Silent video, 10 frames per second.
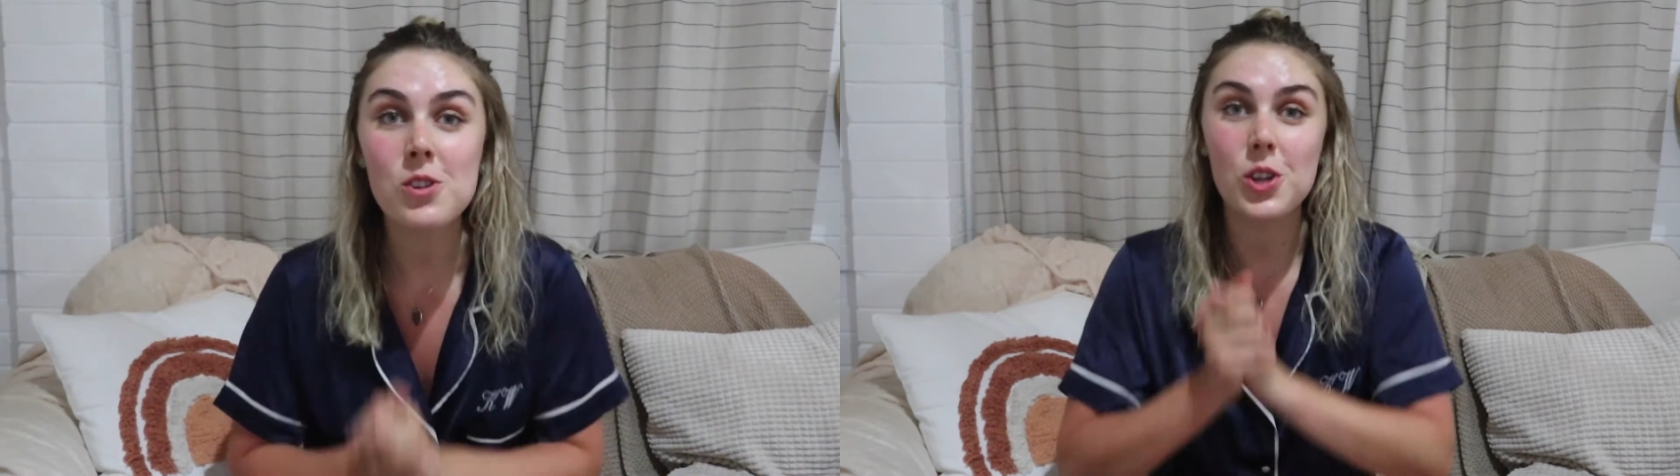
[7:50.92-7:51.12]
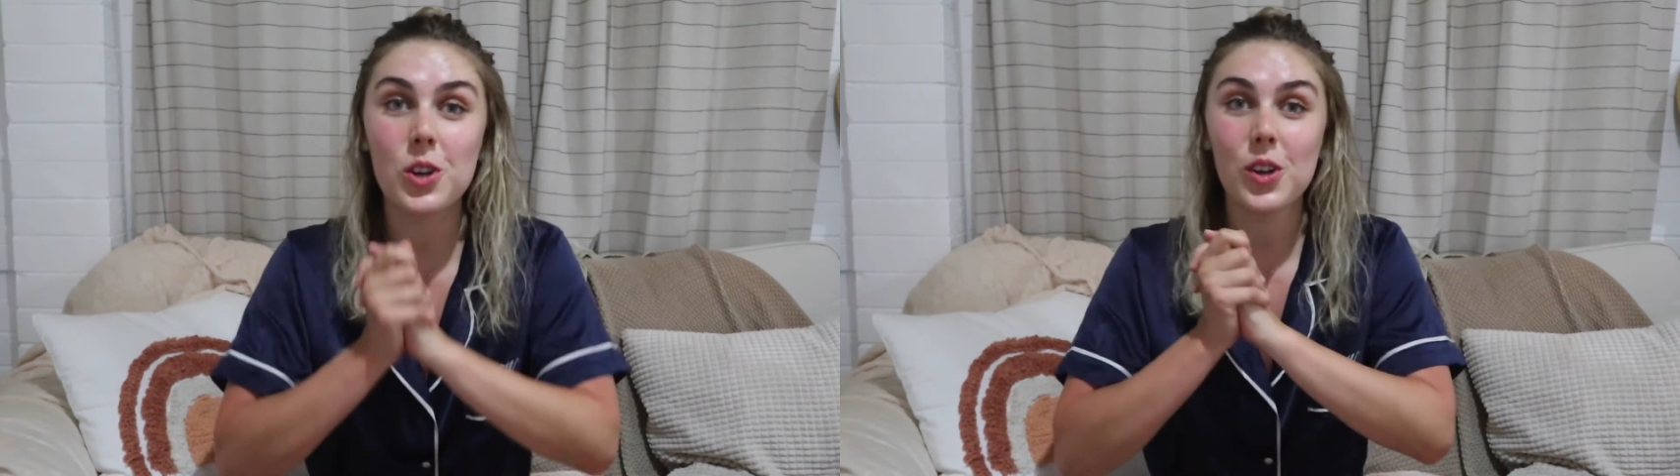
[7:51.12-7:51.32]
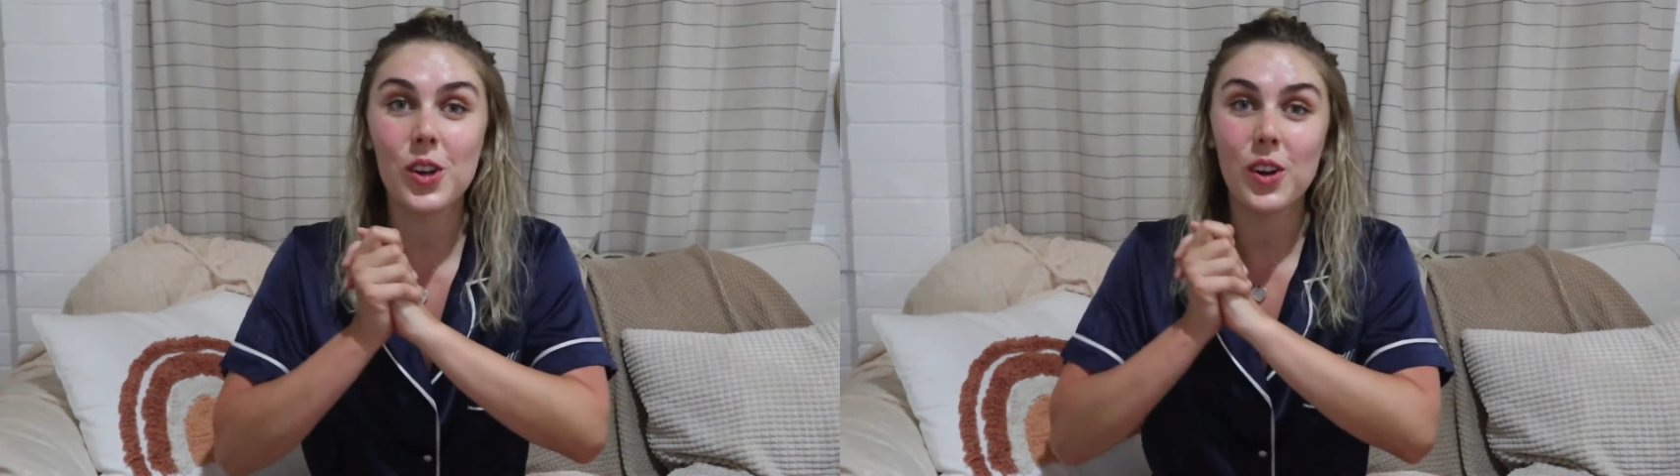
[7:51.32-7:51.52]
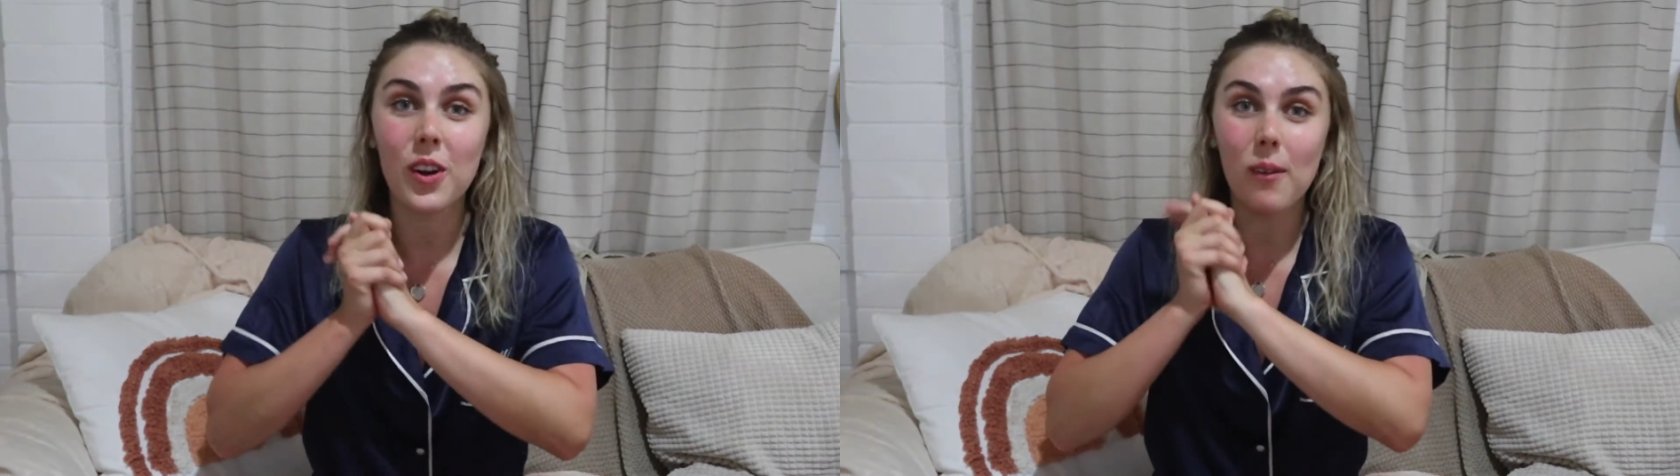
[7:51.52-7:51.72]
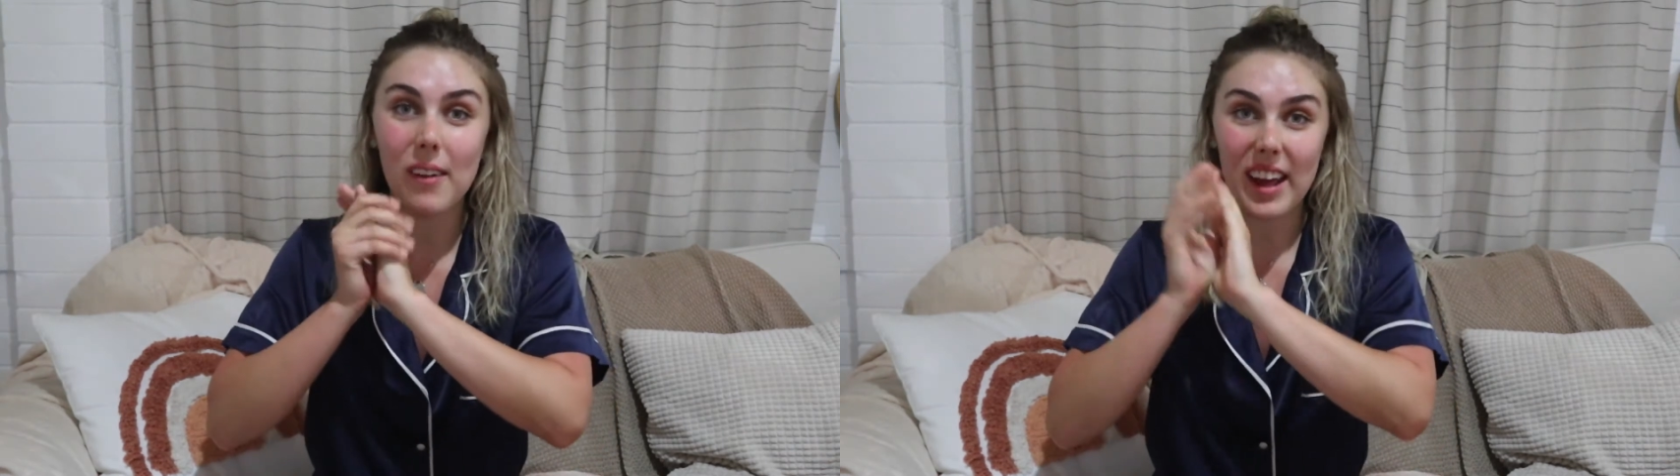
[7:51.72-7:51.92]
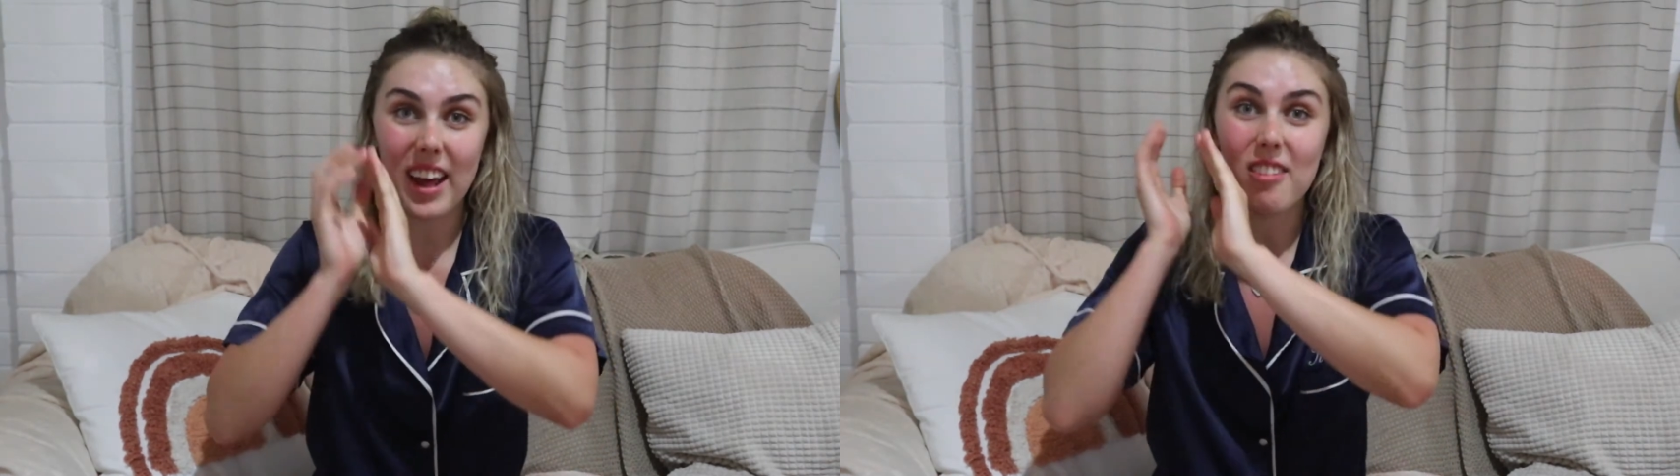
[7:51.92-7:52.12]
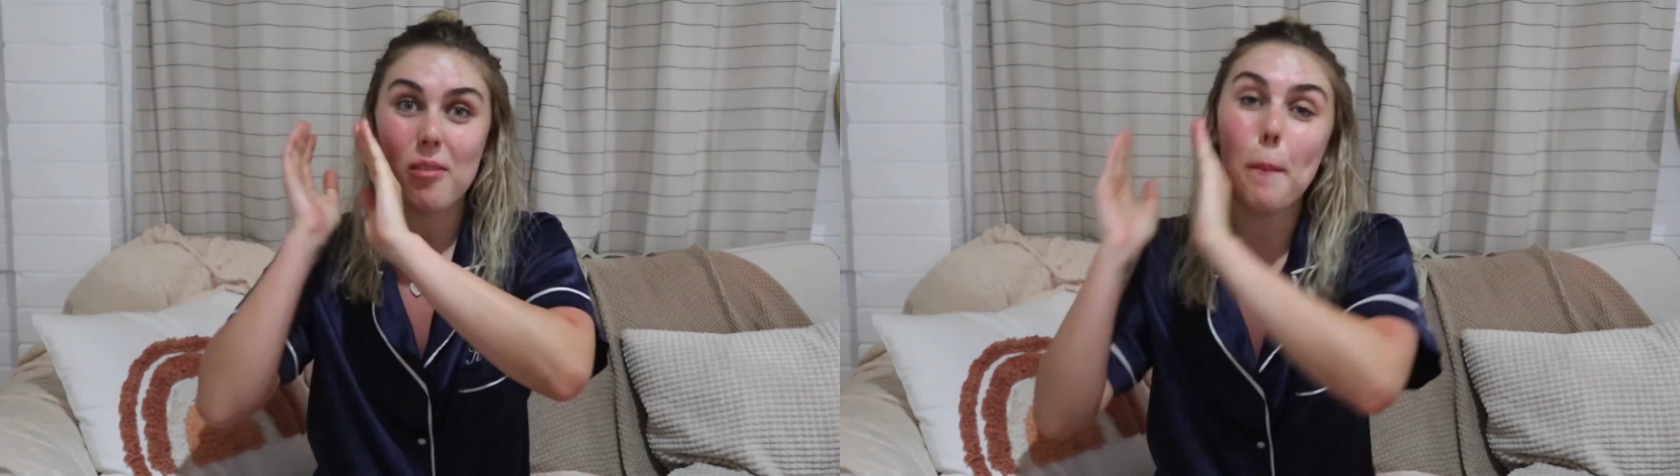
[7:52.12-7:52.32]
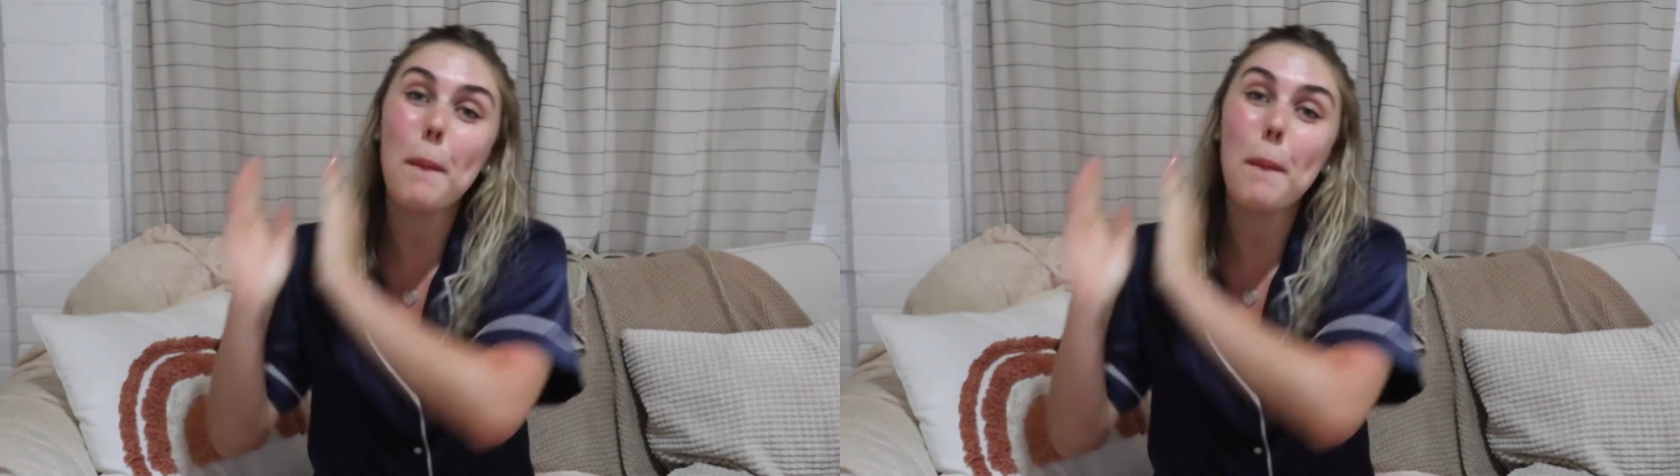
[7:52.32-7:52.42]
to what I've